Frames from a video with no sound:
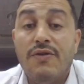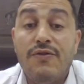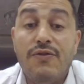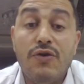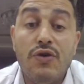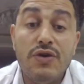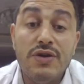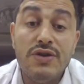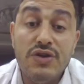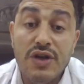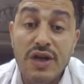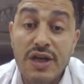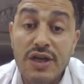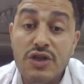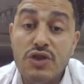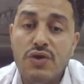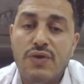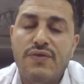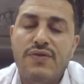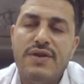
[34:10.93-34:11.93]
for
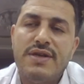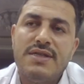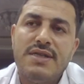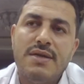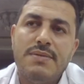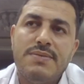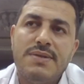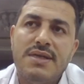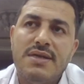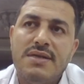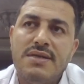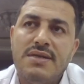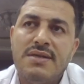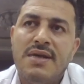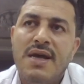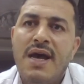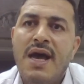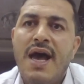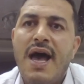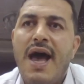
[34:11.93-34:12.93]
drainage of the sepsis,